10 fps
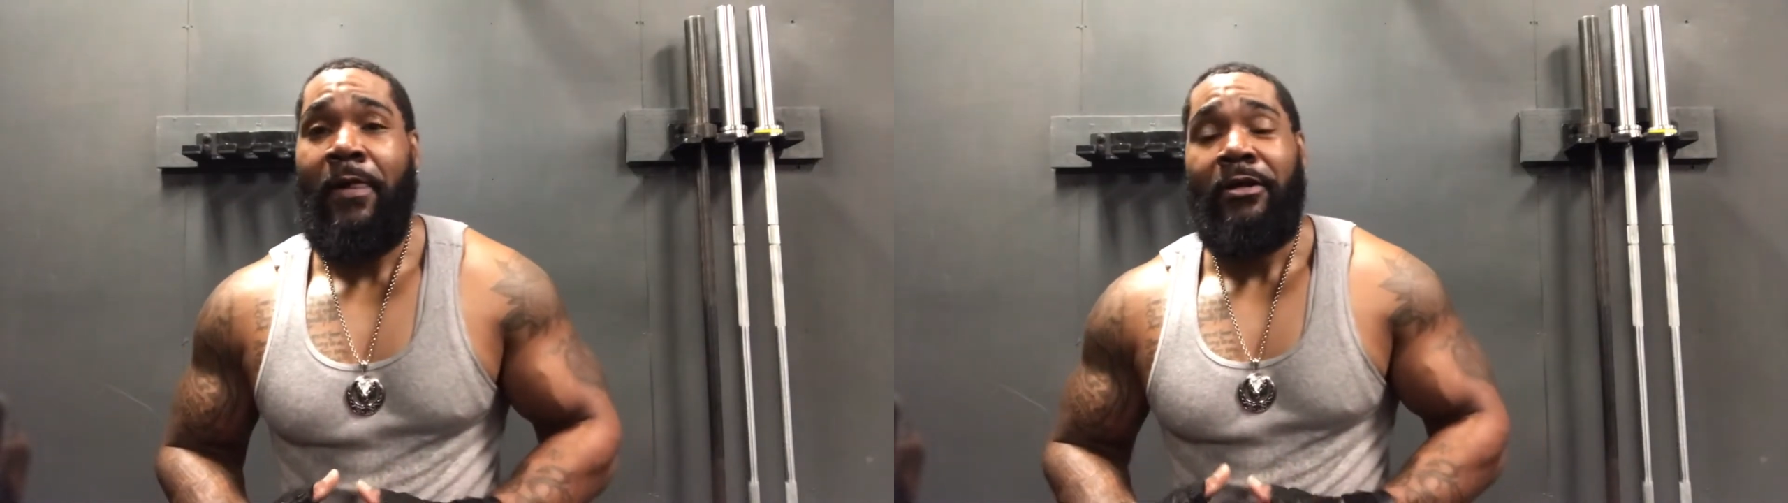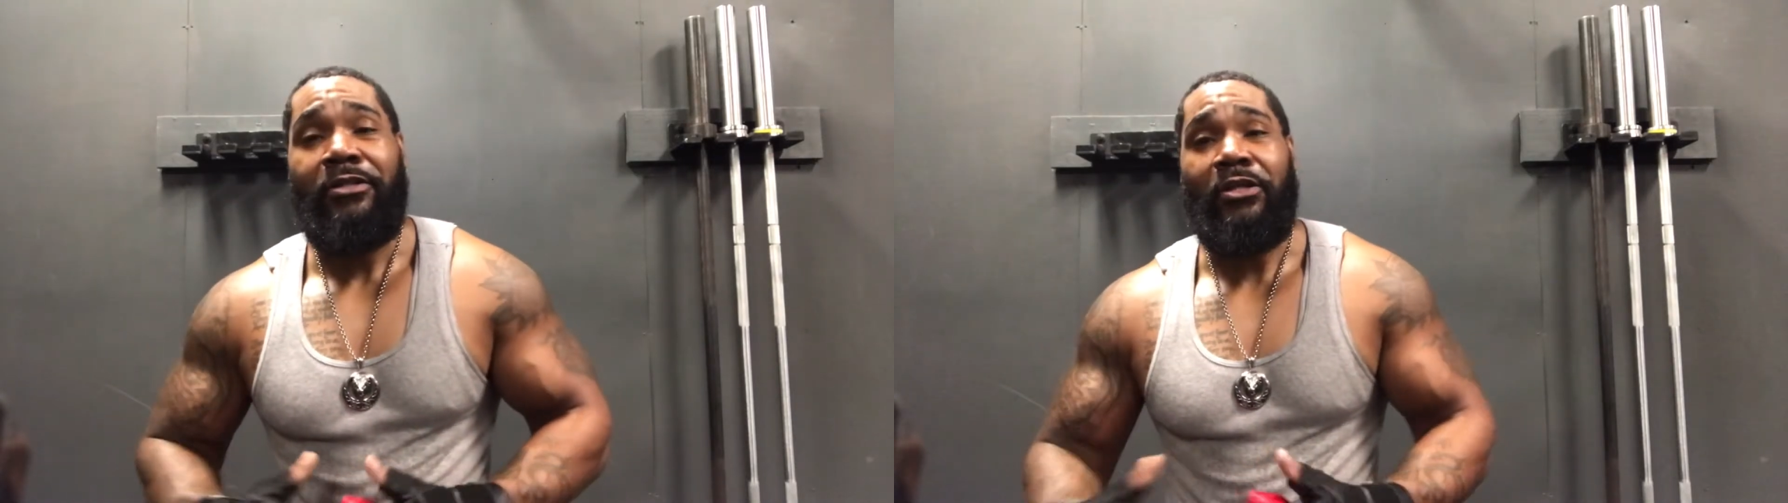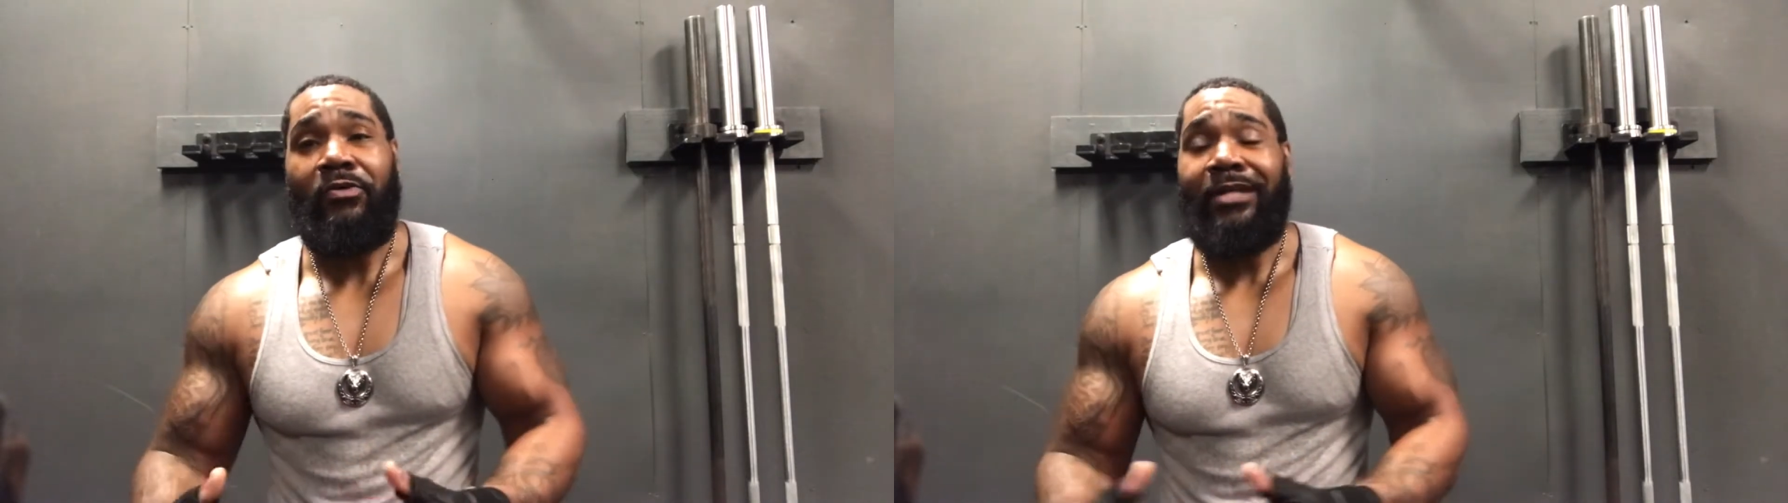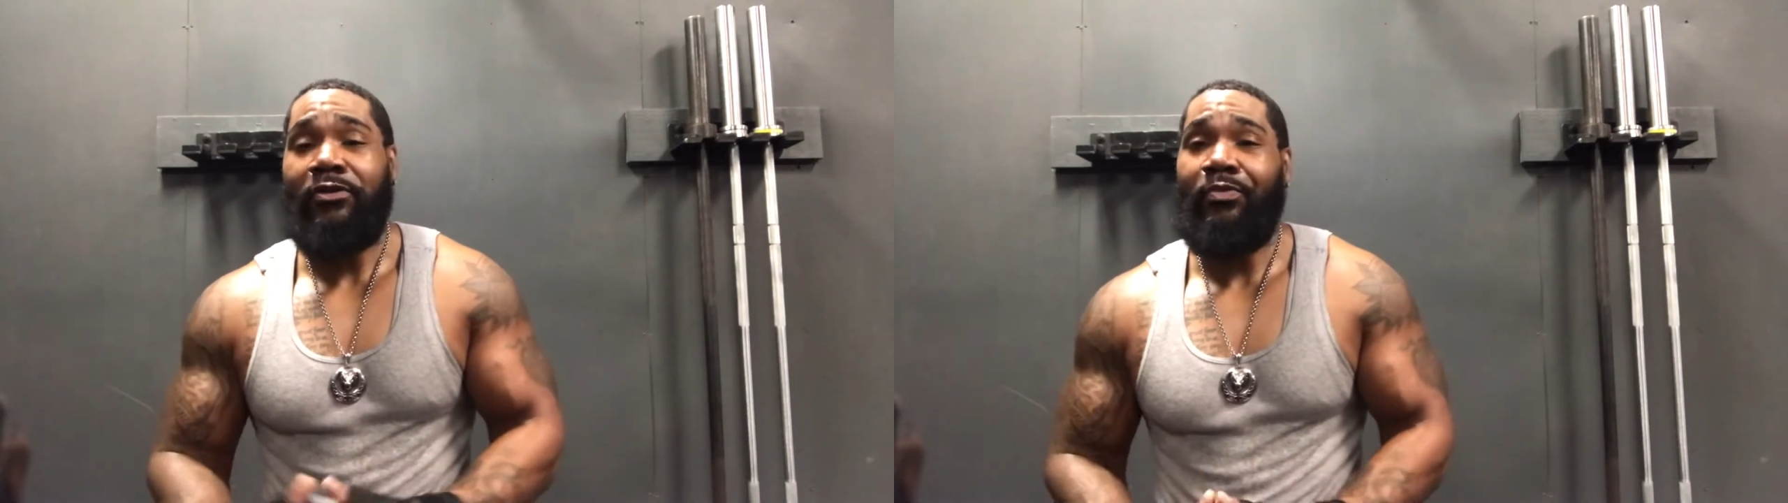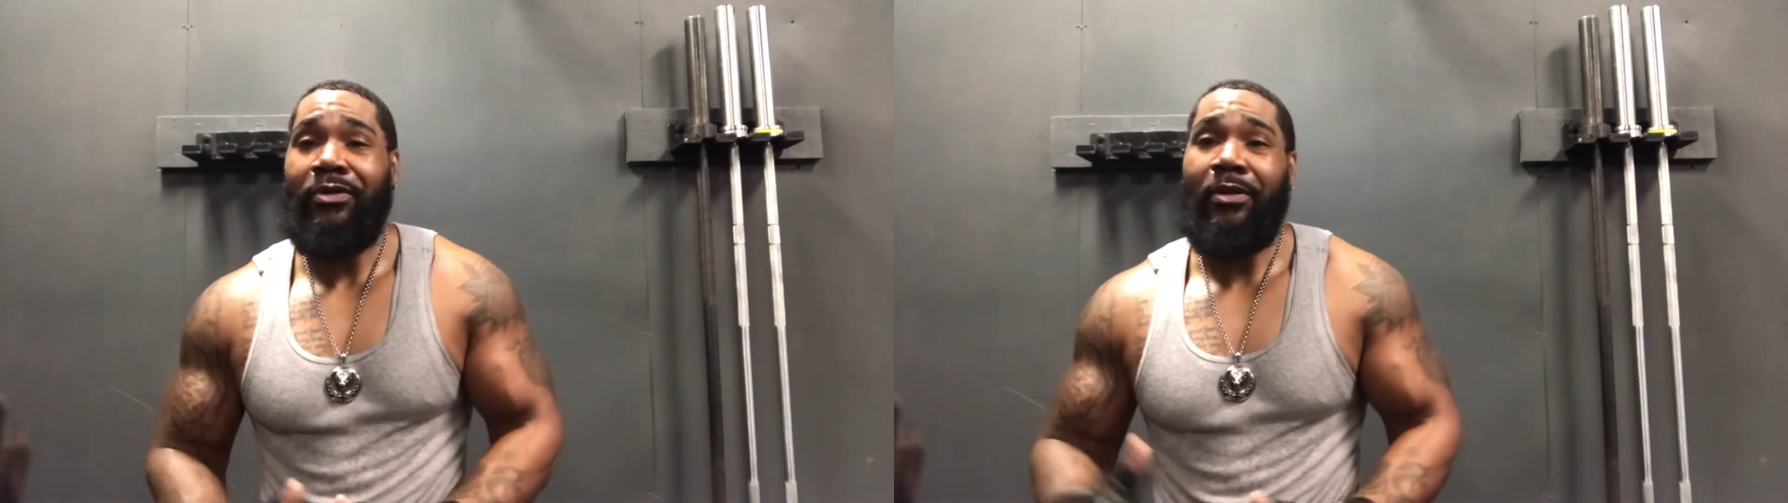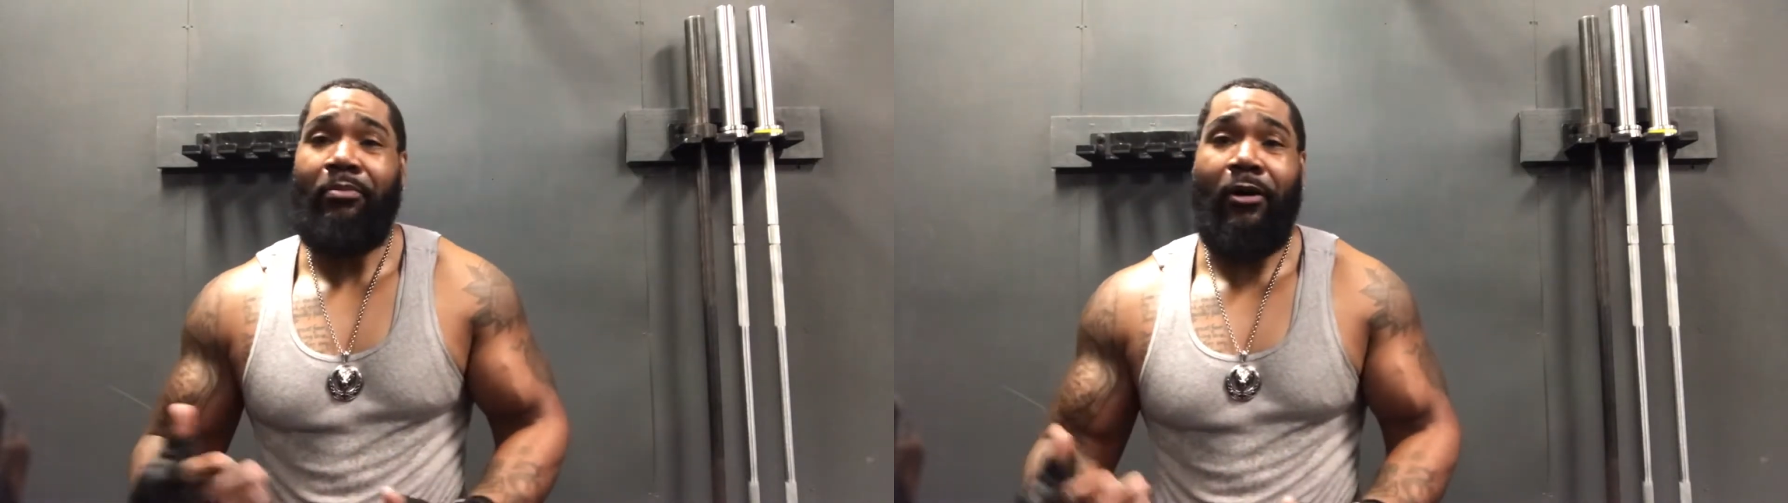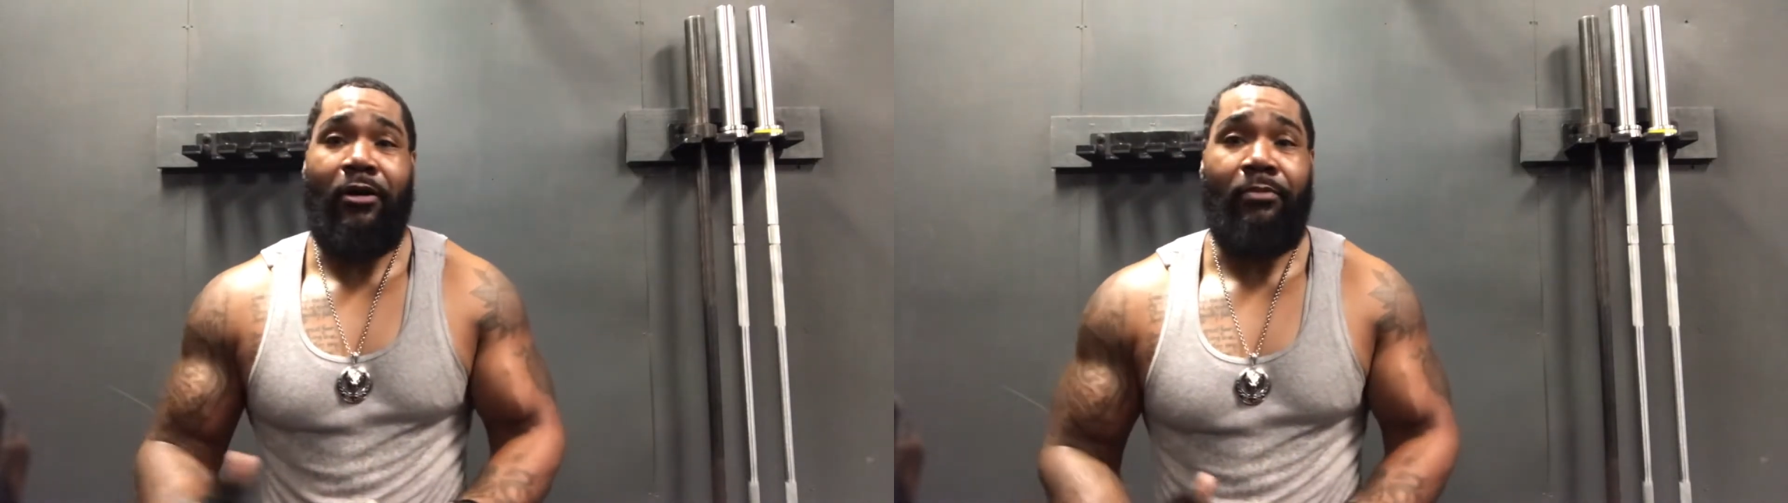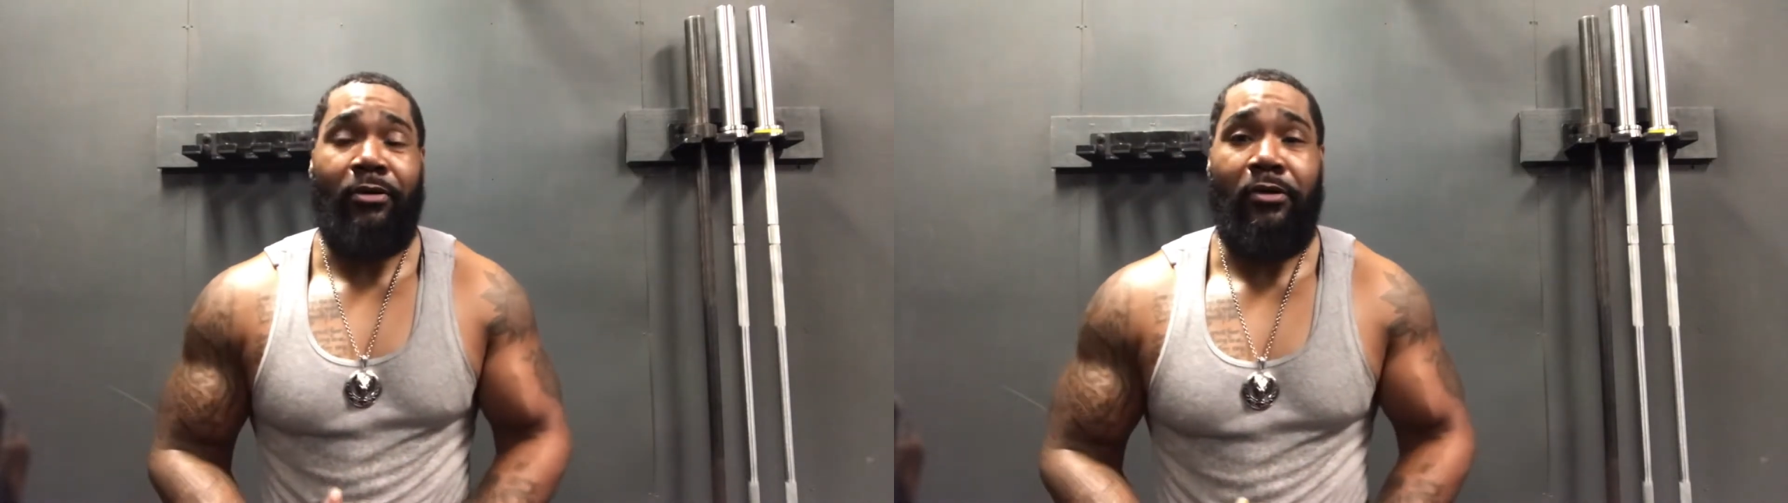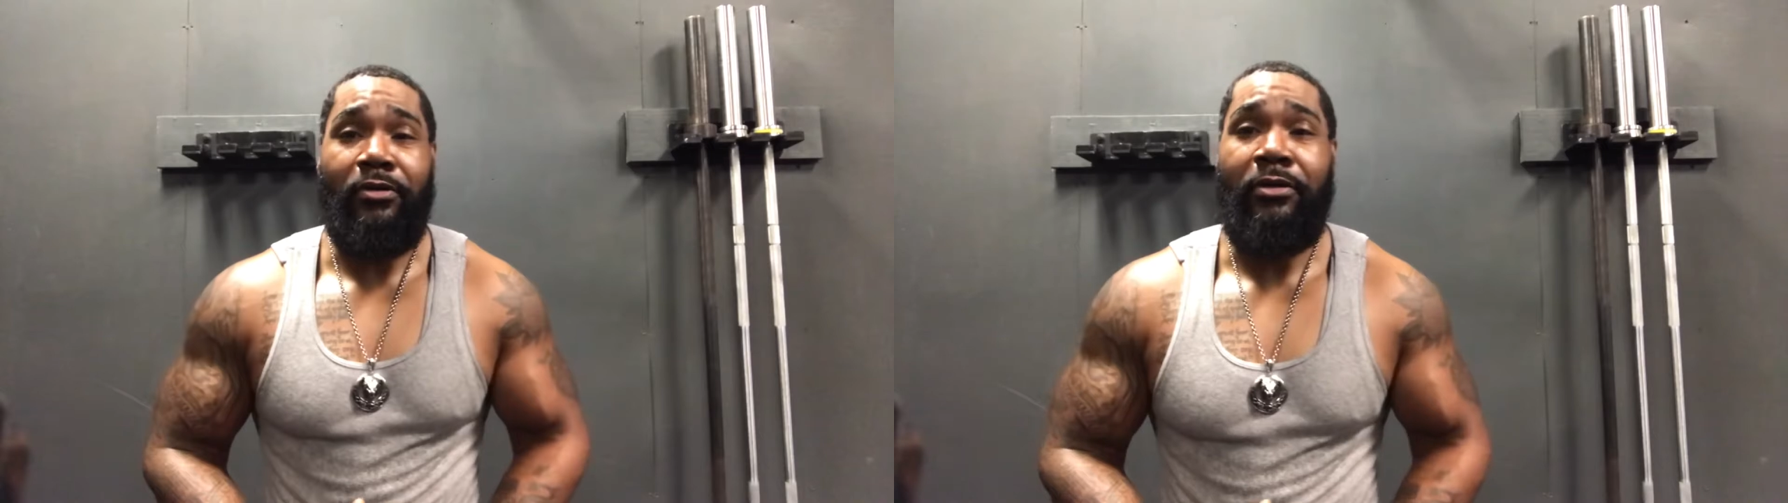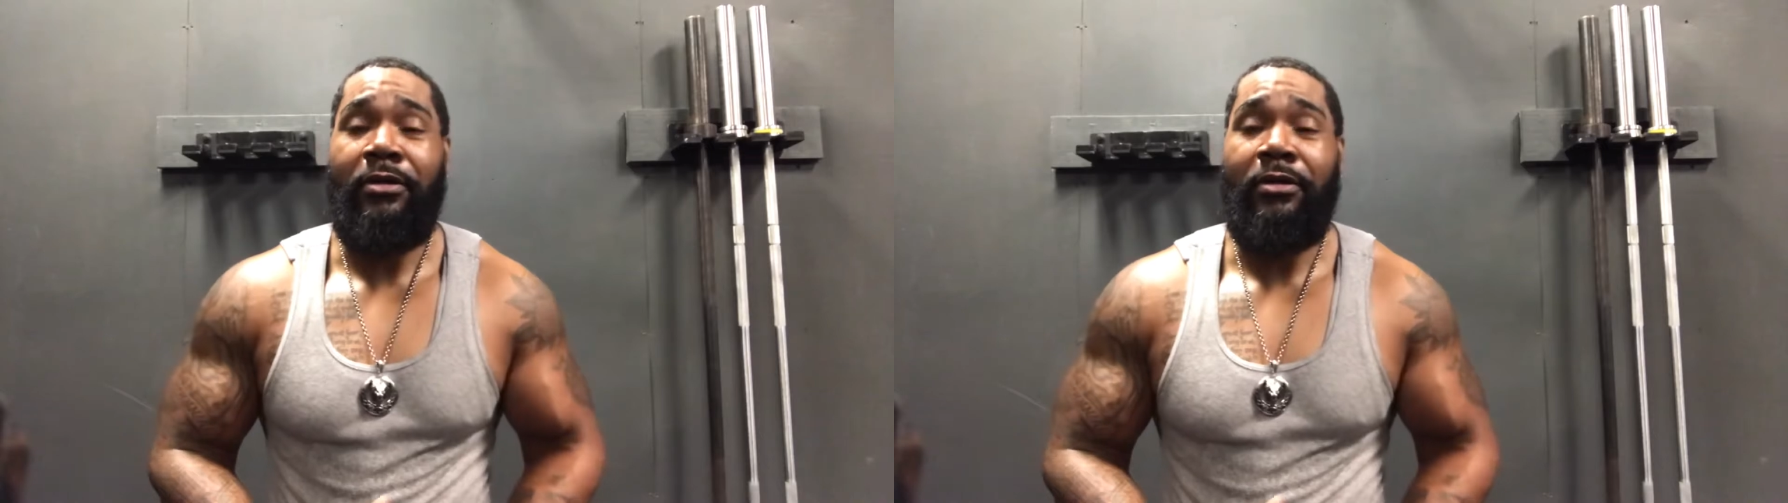Turned out to be a barn burner.